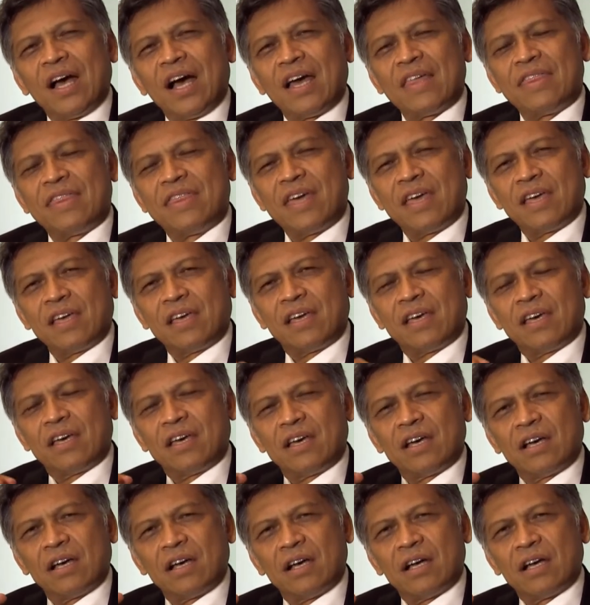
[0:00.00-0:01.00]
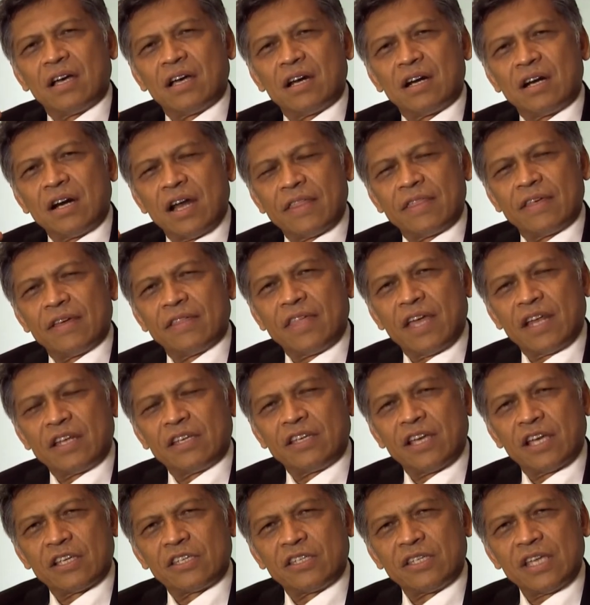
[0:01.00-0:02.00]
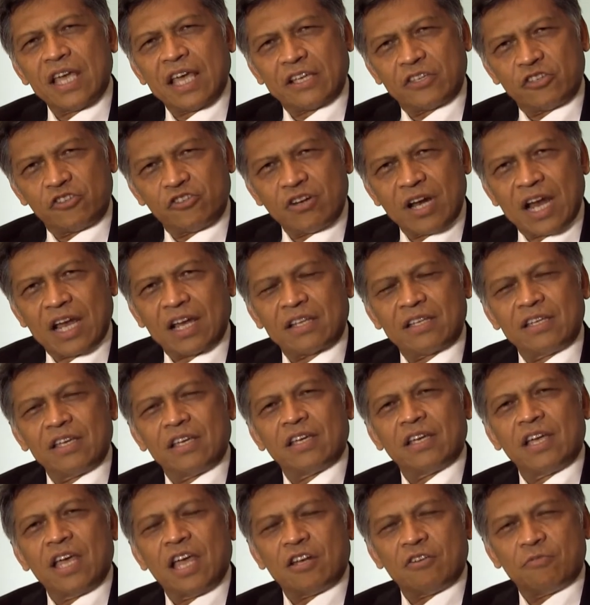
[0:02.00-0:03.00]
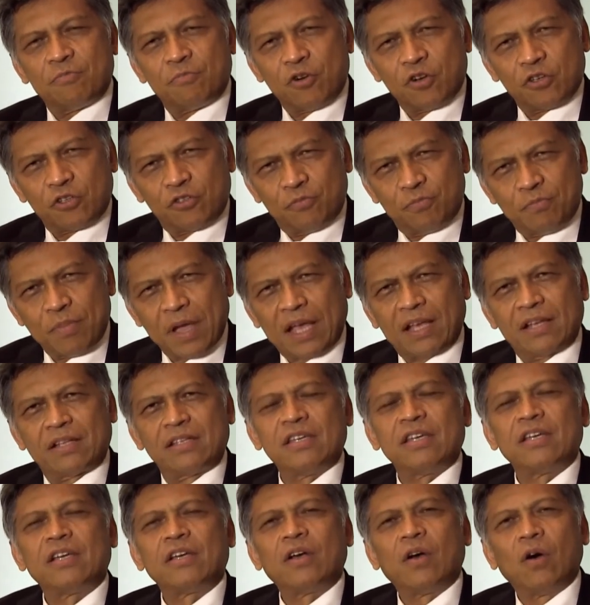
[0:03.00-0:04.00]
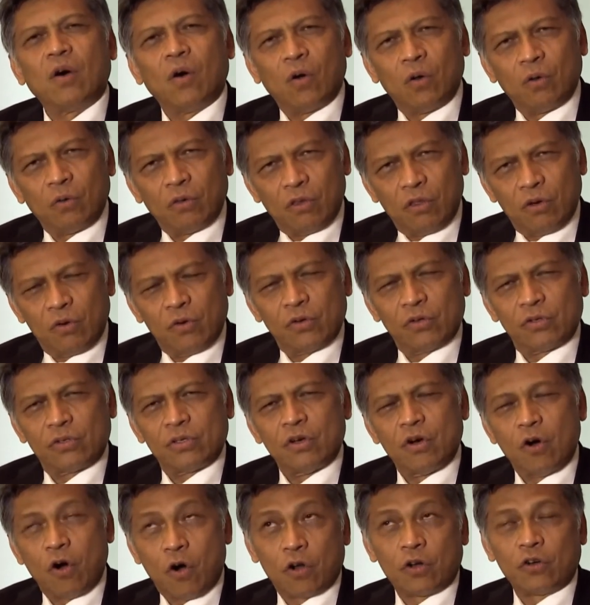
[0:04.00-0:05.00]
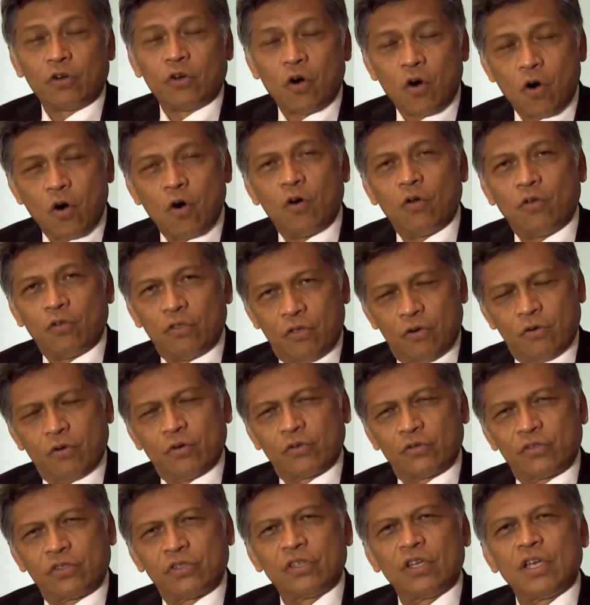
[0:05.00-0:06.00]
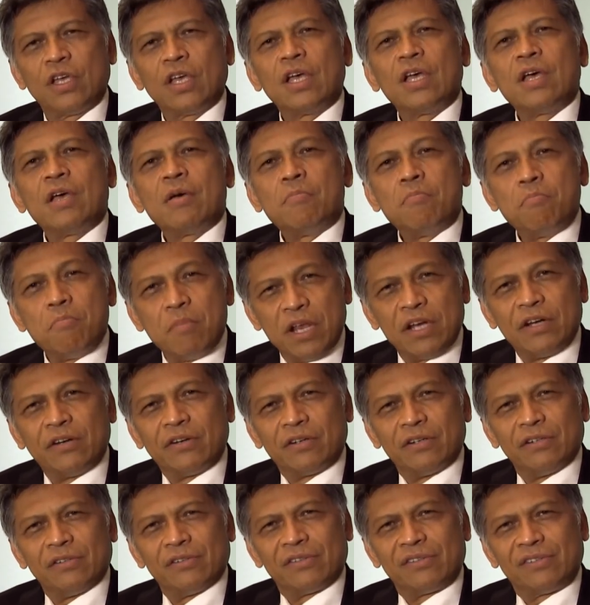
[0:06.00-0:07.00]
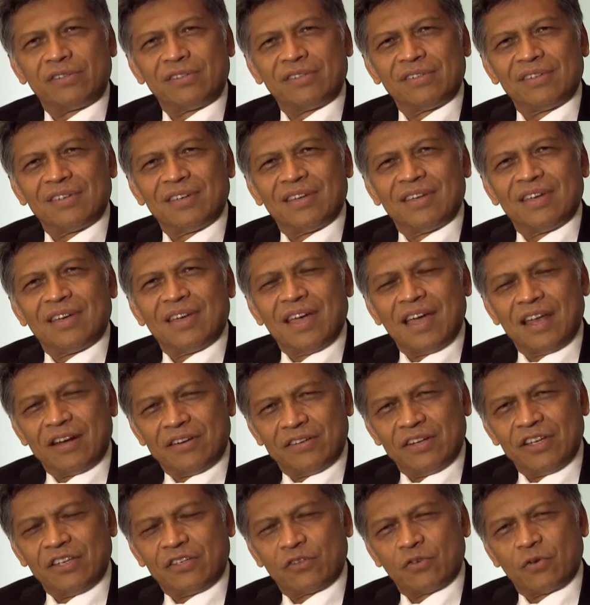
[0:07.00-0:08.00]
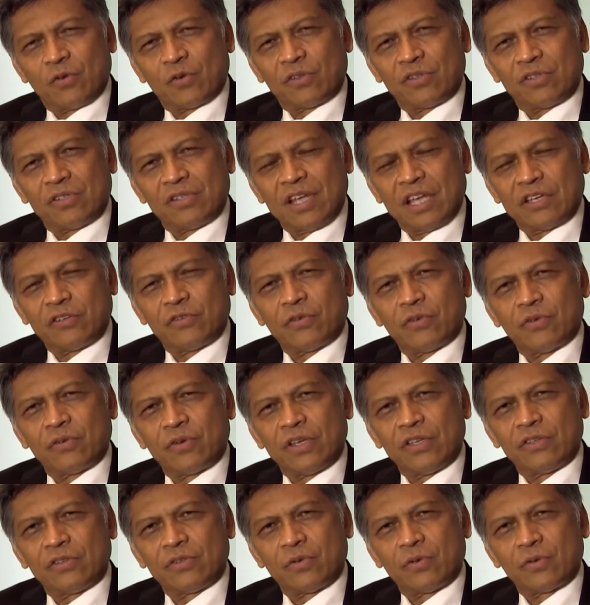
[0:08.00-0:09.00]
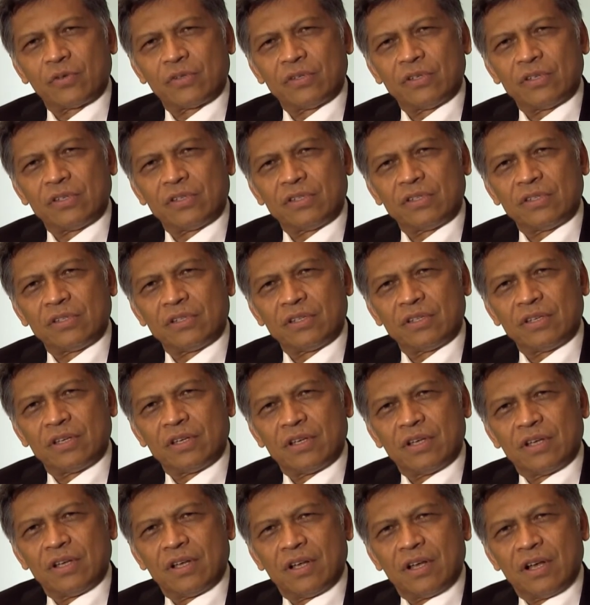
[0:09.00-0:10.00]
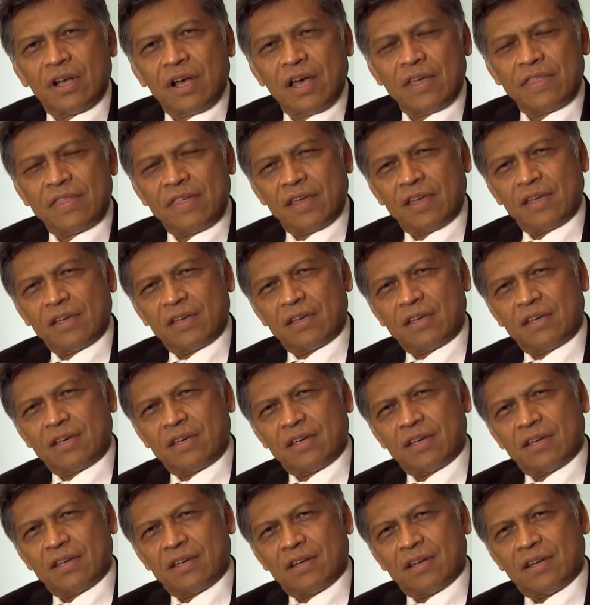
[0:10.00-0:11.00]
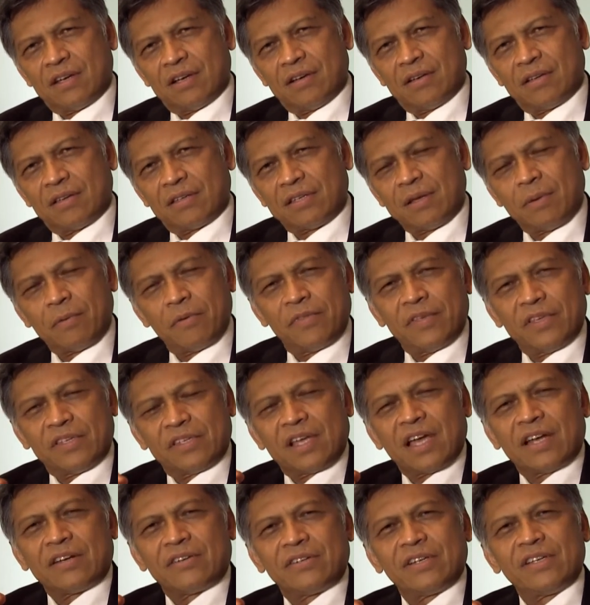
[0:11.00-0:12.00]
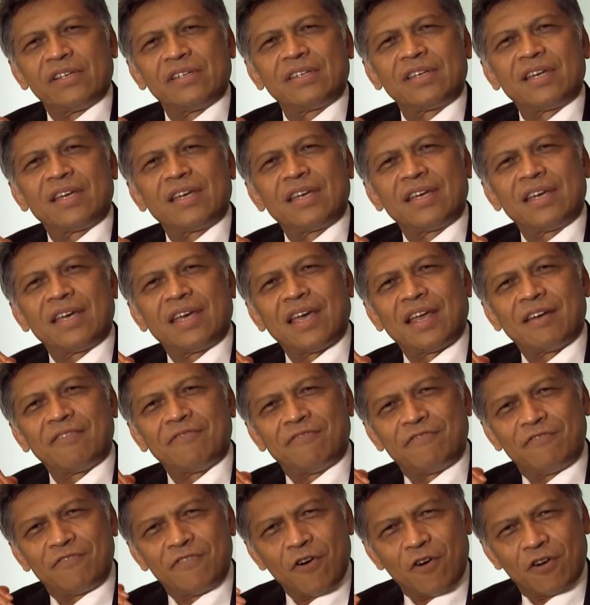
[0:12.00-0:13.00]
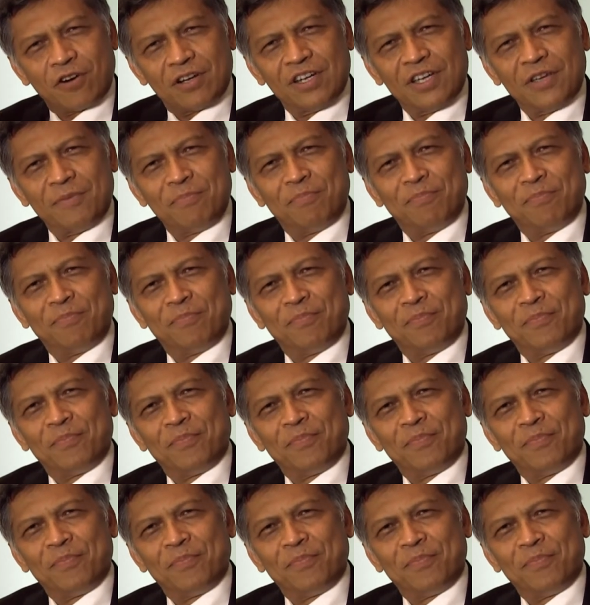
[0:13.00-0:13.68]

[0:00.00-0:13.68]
I think rather than just extracting and prospecting all those minerals and natural resources, I think some of these countries can frogly